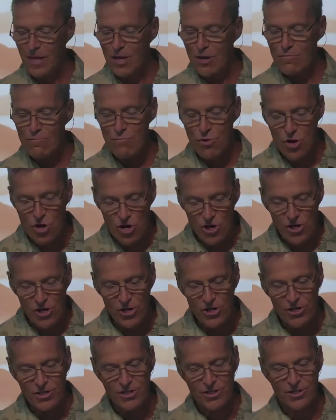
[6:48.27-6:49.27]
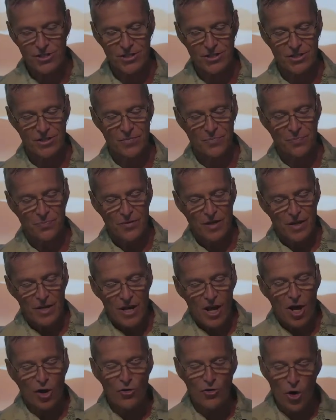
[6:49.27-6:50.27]
murders,
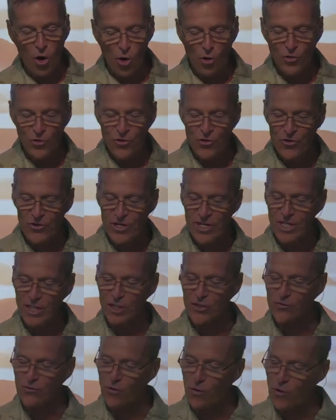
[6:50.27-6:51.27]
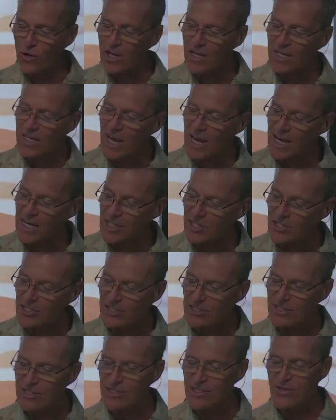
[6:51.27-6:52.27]
adulteries,
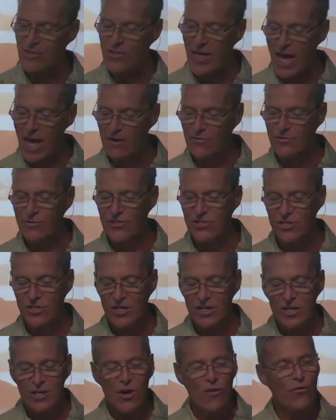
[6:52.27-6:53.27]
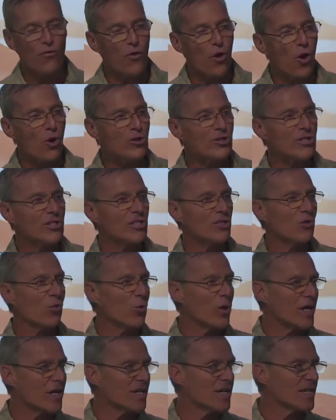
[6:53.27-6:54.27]
fornications, thefts, false
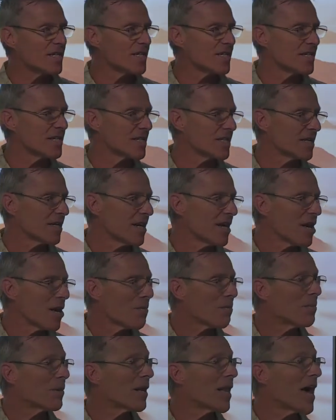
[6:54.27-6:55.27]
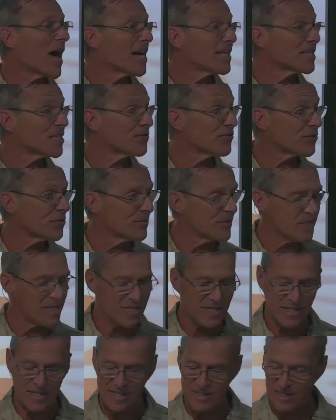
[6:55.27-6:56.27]
witness,
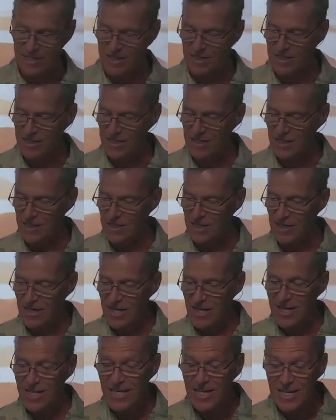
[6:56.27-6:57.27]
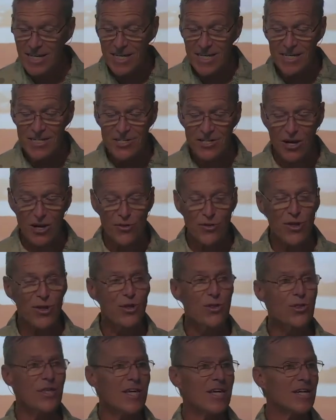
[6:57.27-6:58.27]
blasphemies. These are the
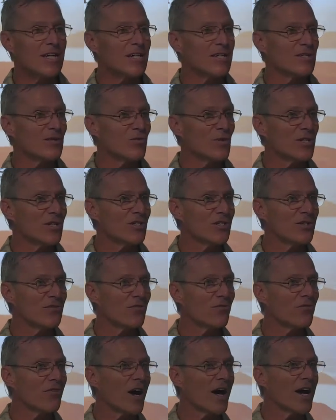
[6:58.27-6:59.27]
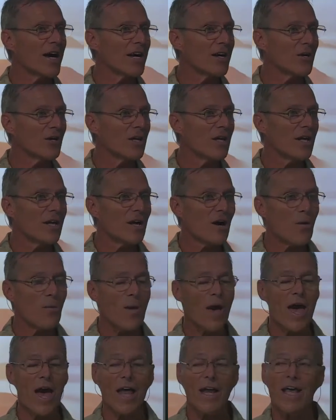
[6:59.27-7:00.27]
things which defile a
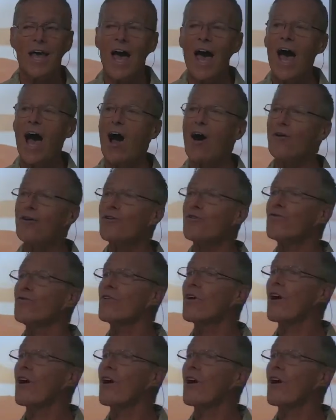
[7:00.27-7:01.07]
man. Out of the